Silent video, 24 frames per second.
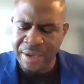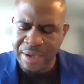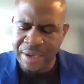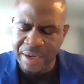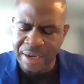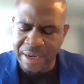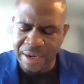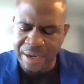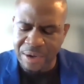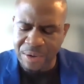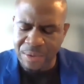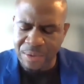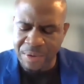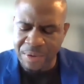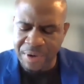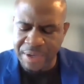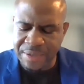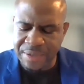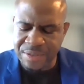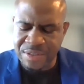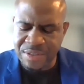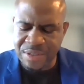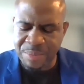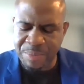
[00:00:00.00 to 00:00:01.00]

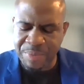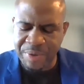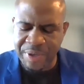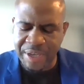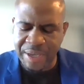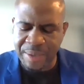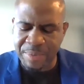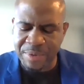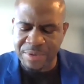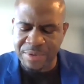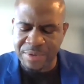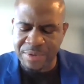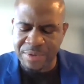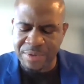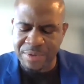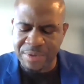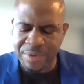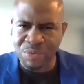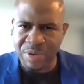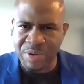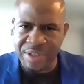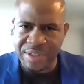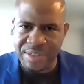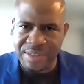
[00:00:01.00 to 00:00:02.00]
audience to be able to
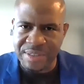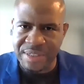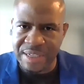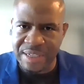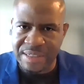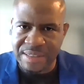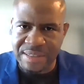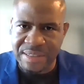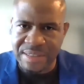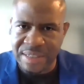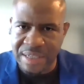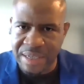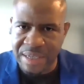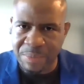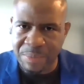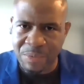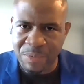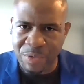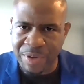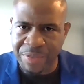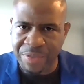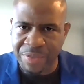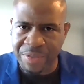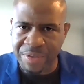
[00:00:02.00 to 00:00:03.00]
really dig deep
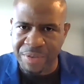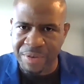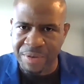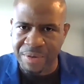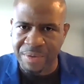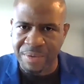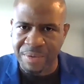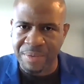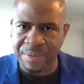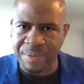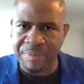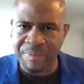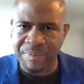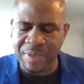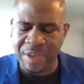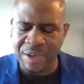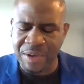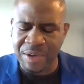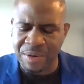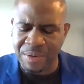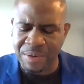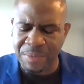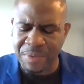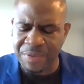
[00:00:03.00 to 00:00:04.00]
with you,
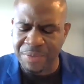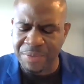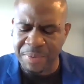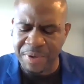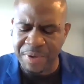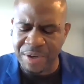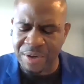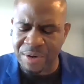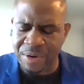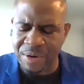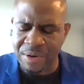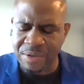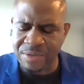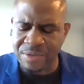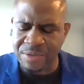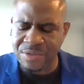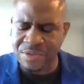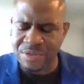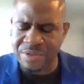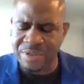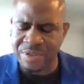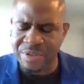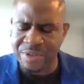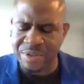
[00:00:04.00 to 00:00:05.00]
with regards
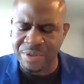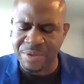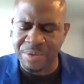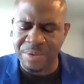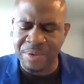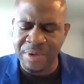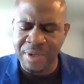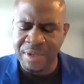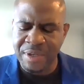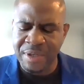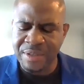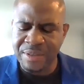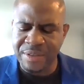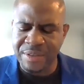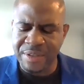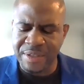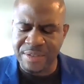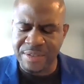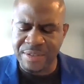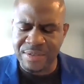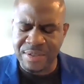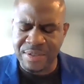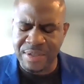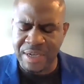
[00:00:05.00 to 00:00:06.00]
to
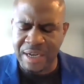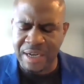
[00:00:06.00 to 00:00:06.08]
this,